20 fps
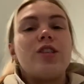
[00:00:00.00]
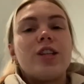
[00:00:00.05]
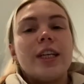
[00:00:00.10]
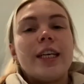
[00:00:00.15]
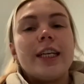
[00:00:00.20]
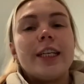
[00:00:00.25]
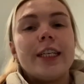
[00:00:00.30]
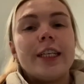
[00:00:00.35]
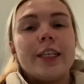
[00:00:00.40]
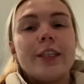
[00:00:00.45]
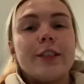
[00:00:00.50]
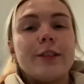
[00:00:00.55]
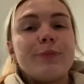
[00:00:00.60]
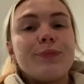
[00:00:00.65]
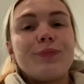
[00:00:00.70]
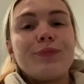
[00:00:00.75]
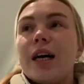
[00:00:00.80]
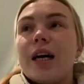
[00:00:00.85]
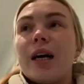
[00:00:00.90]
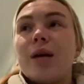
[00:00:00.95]
chicken dinner.
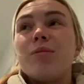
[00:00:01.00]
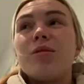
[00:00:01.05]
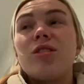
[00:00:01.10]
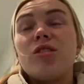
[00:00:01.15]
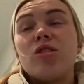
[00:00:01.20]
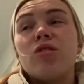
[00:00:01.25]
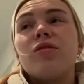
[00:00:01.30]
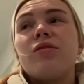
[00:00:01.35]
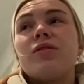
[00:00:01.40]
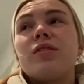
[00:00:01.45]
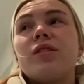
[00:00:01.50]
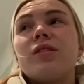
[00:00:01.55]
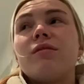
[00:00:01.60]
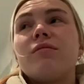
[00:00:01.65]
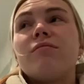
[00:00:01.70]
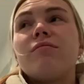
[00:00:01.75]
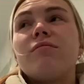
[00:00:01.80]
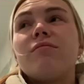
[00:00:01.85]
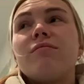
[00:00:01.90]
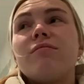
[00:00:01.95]
I'm stuffed.
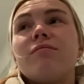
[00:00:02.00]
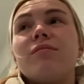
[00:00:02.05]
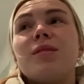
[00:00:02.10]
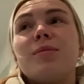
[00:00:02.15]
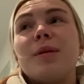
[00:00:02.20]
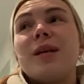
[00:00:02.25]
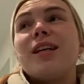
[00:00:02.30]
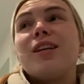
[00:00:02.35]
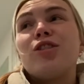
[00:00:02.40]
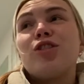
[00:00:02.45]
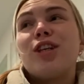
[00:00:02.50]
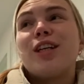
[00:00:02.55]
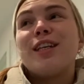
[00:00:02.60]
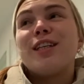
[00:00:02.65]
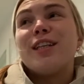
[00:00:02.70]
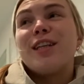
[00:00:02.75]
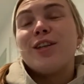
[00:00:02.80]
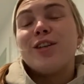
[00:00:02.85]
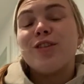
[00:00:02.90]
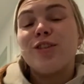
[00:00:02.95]
Speaking of chicken
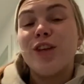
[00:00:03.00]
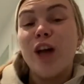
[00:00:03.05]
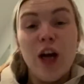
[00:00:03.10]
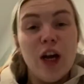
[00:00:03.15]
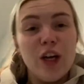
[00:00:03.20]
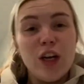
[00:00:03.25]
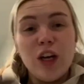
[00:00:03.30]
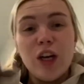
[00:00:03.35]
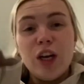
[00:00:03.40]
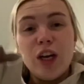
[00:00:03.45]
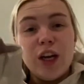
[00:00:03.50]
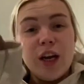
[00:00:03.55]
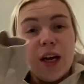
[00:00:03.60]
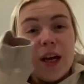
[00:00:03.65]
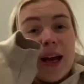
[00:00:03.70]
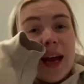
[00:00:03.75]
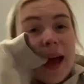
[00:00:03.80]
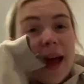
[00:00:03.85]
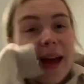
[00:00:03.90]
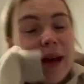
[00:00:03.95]
dinners,
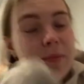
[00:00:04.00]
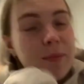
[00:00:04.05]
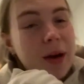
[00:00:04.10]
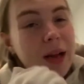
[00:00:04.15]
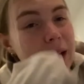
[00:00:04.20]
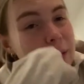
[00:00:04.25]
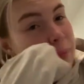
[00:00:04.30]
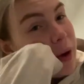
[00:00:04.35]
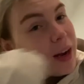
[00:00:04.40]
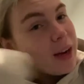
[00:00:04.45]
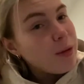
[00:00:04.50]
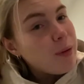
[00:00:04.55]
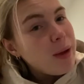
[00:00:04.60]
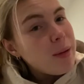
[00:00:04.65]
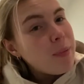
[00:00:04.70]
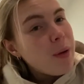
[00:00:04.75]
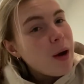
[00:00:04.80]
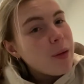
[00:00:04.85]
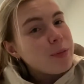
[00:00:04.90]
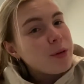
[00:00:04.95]
ate my body weight
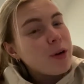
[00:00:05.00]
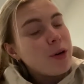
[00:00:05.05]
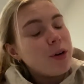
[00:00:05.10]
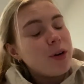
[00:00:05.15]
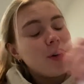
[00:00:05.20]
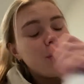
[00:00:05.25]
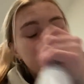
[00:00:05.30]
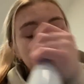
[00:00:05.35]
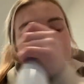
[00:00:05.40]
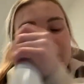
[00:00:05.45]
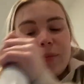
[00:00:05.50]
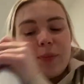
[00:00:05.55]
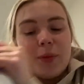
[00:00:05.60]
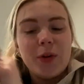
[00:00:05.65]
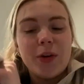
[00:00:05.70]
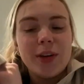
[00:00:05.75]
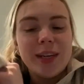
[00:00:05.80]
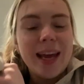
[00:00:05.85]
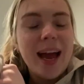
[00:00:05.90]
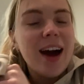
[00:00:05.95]
in popcorn.
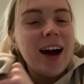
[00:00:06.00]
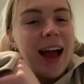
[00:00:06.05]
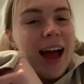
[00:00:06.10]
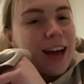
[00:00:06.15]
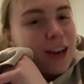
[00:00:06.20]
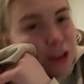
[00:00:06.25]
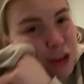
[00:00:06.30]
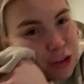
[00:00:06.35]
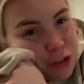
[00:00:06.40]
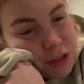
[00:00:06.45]
But yeah, I